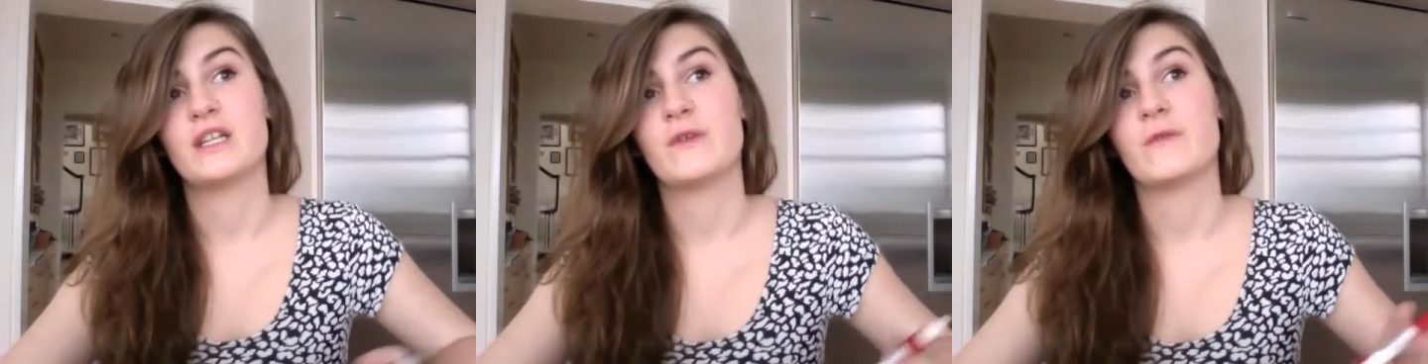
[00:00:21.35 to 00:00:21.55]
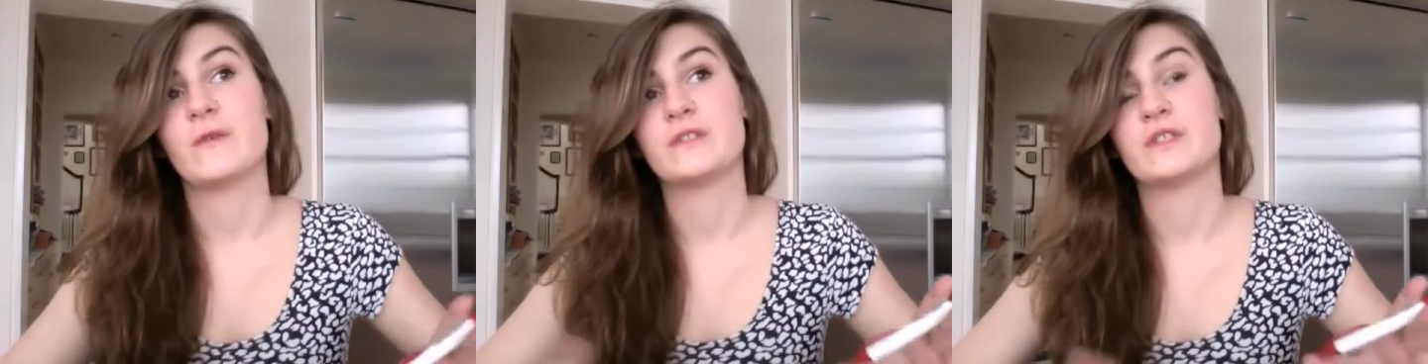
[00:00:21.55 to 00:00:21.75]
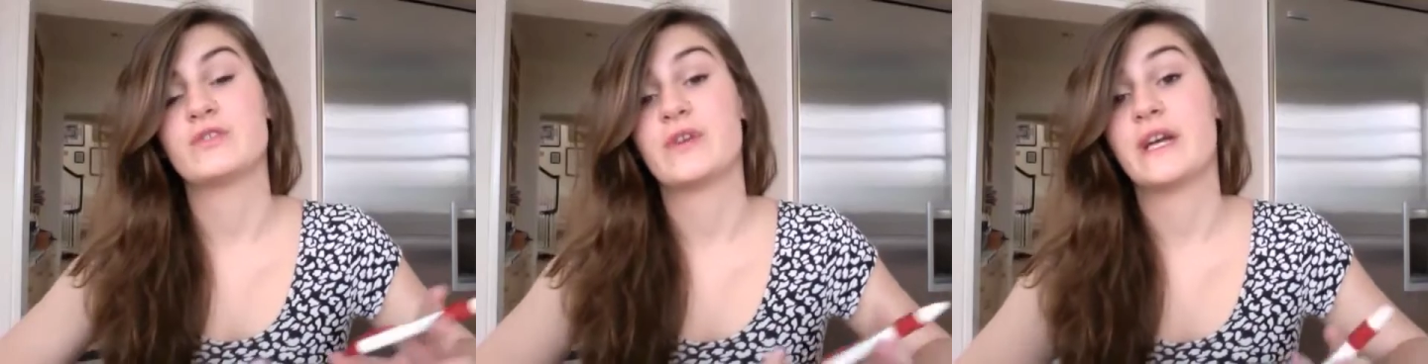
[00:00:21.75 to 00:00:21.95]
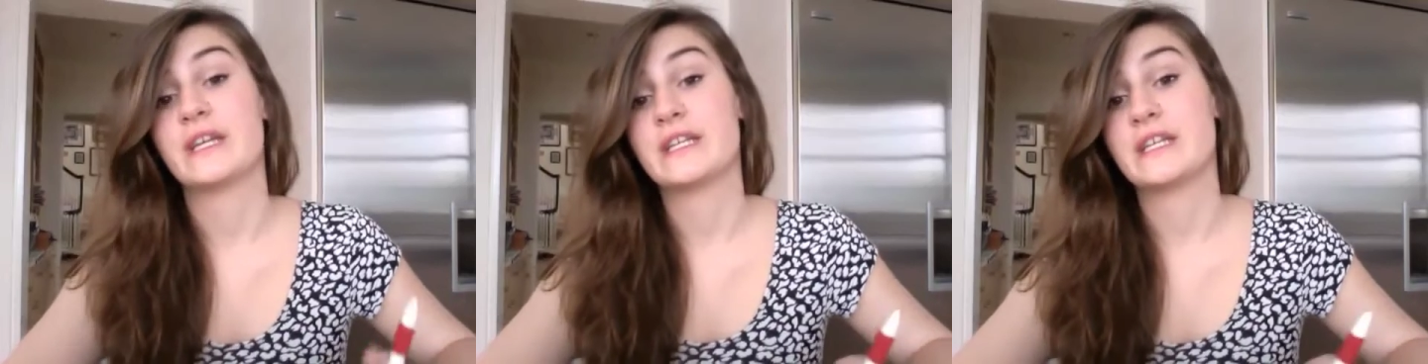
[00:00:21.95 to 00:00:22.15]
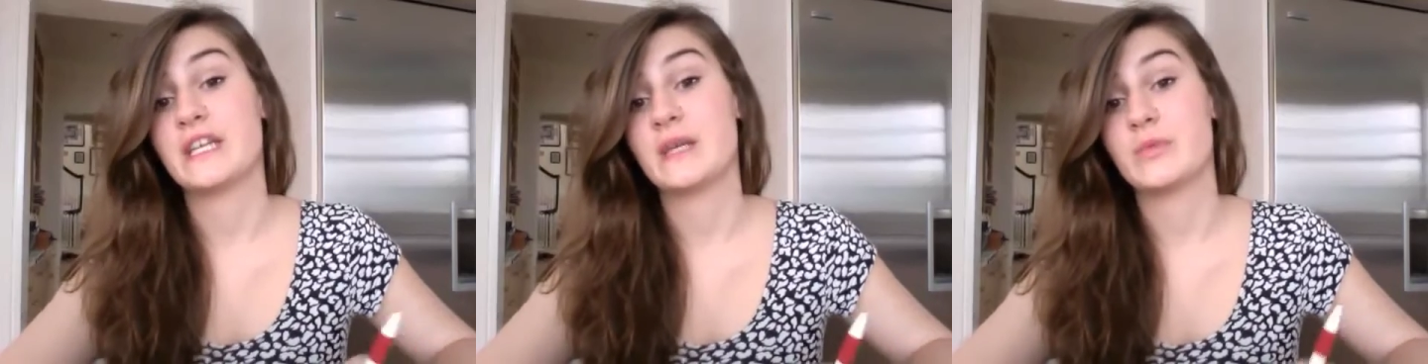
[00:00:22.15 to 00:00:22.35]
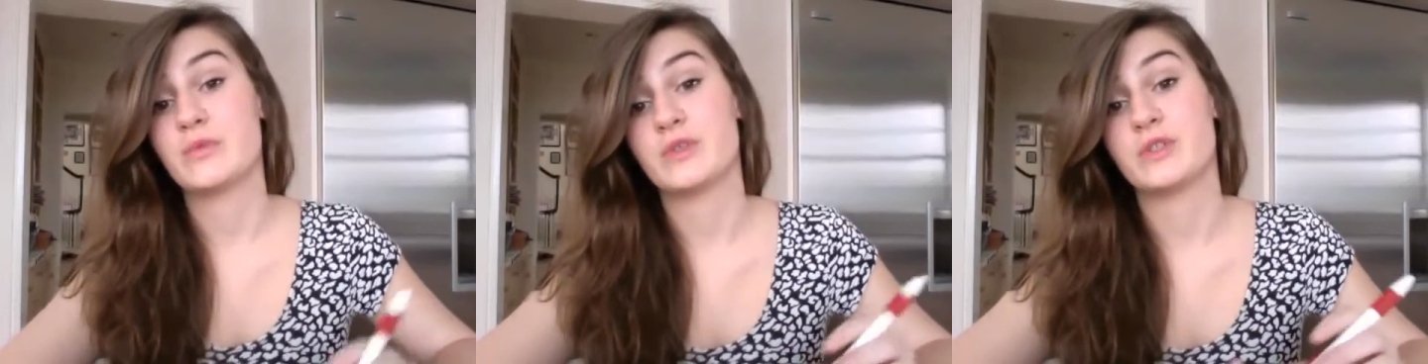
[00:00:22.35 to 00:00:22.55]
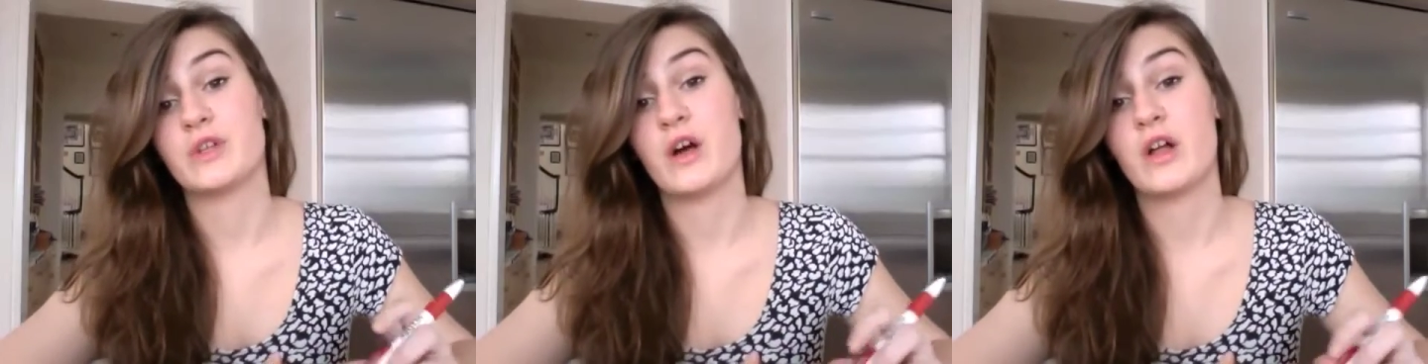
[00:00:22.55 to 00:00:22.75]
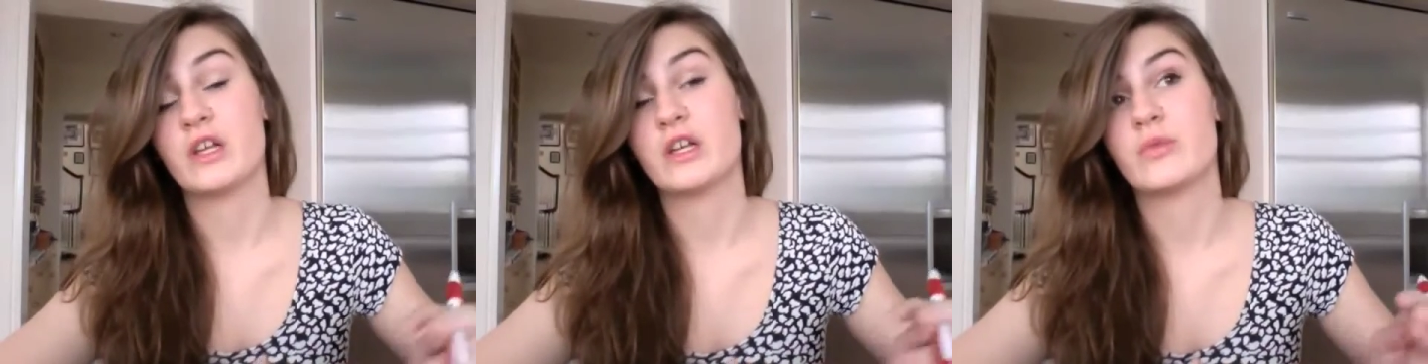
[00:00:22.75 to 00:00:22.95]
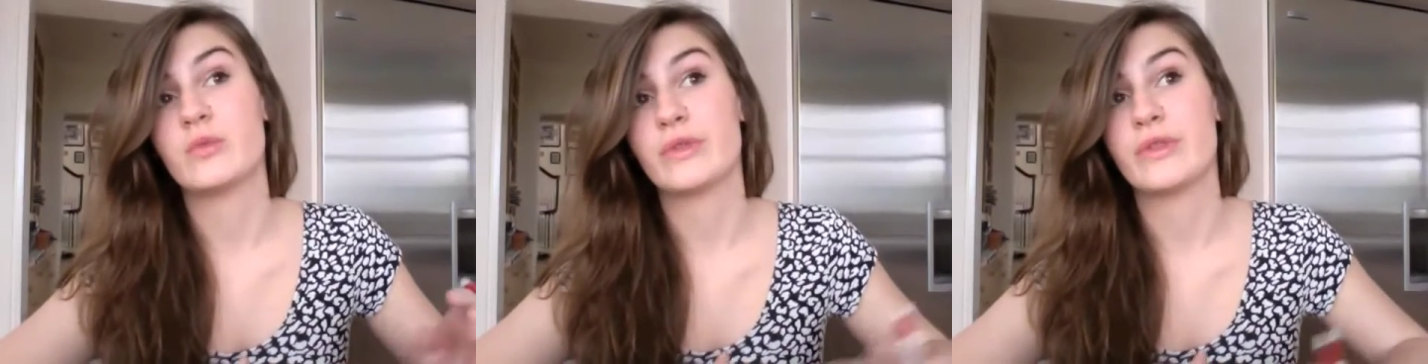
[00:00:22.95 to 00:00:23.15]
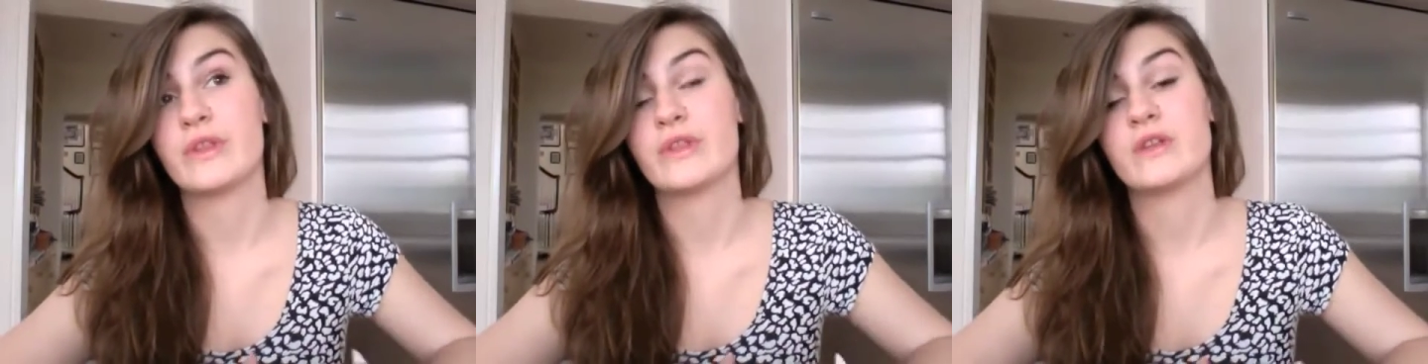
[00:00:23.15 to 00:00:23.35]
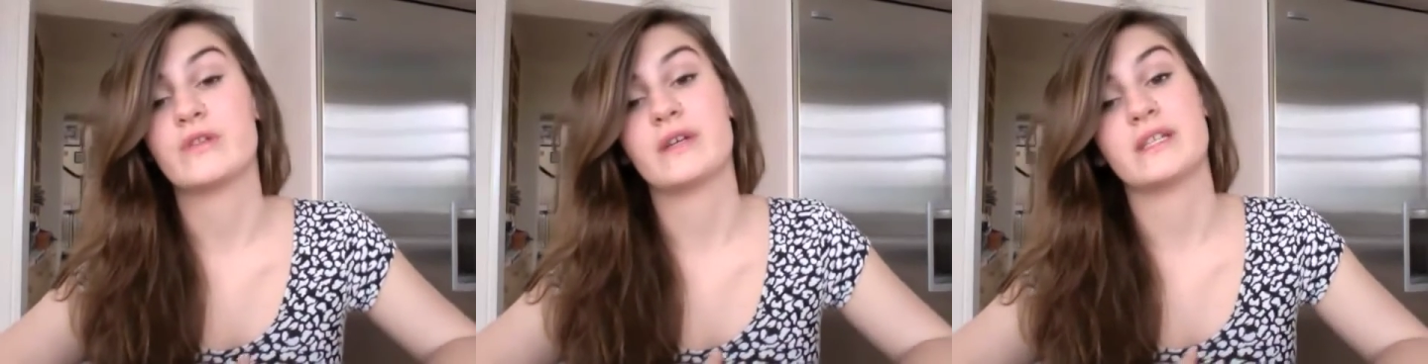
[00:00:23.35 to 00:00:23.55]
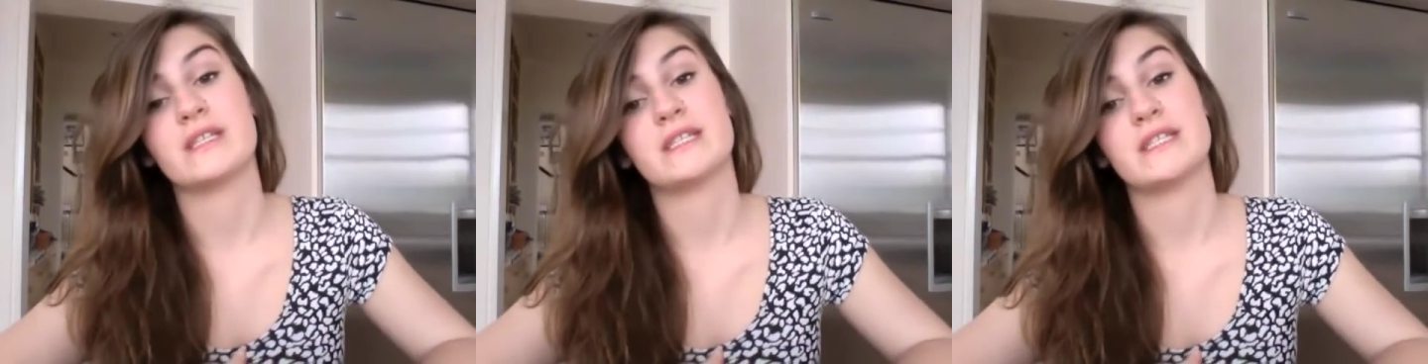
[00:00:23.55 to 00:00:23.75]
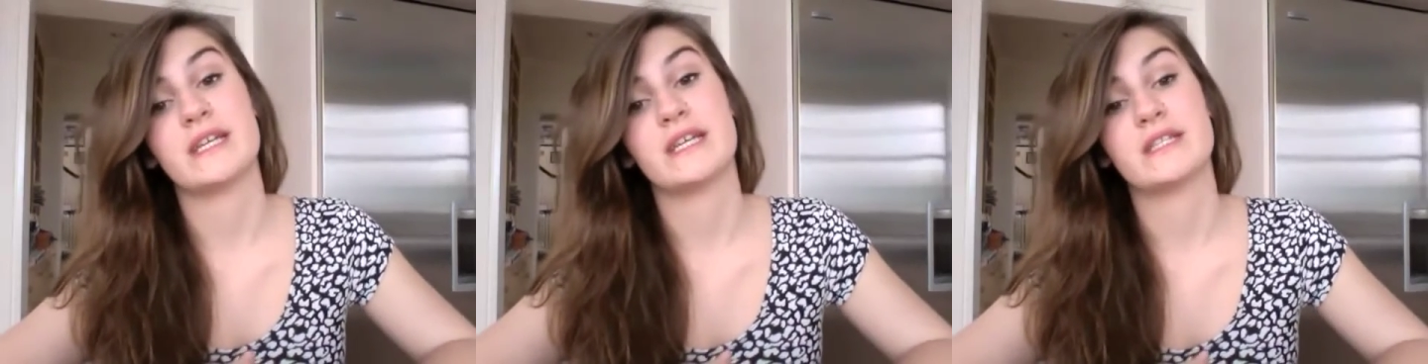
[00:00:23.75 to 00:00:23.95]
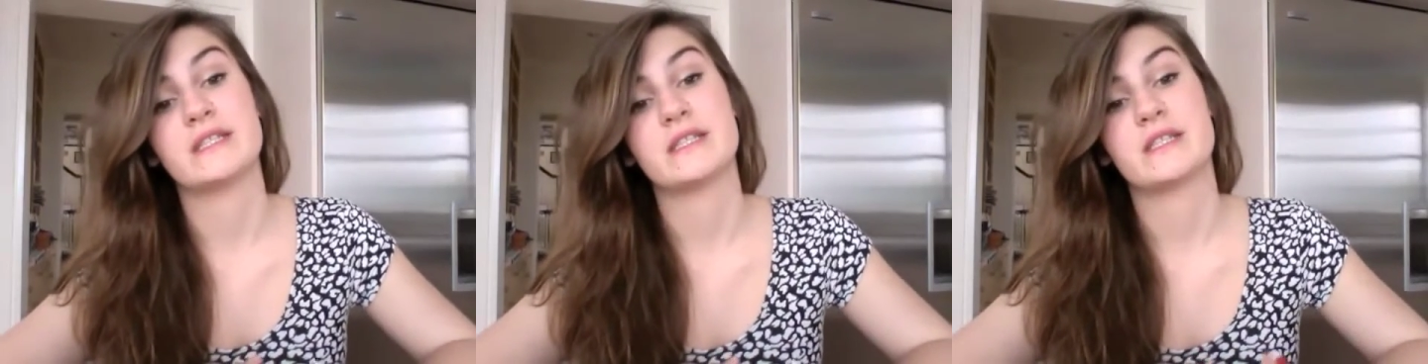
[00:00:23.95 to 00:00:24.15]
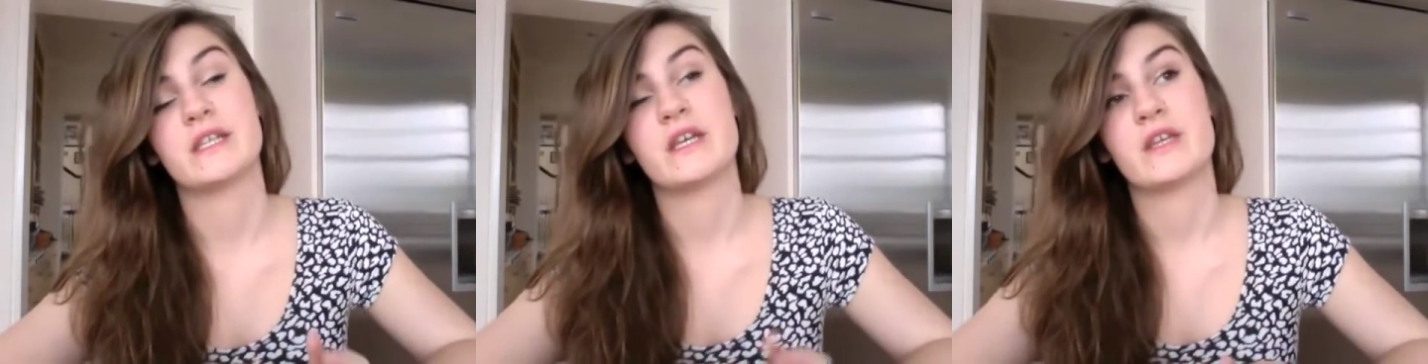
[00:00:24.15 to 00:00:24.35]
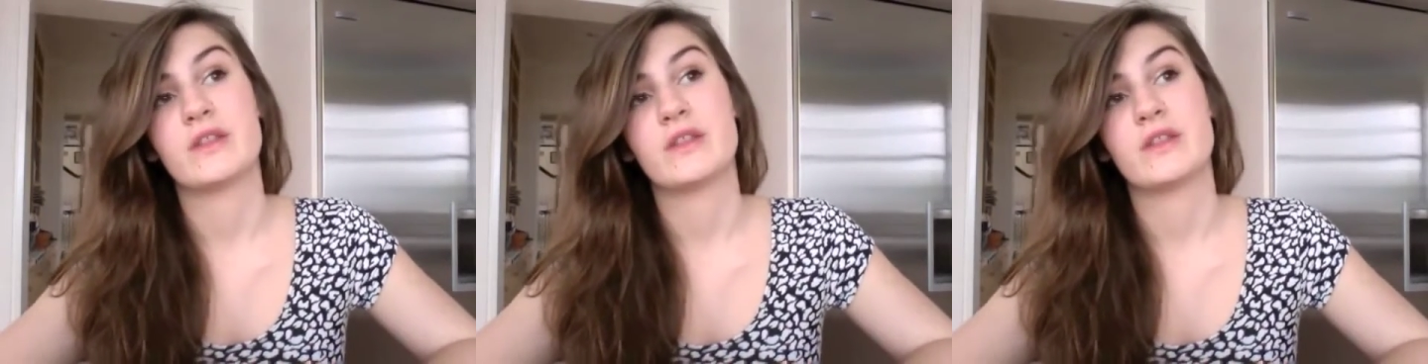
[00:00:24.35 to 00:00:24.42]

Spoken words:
effort to try and keep the dollar within the United States,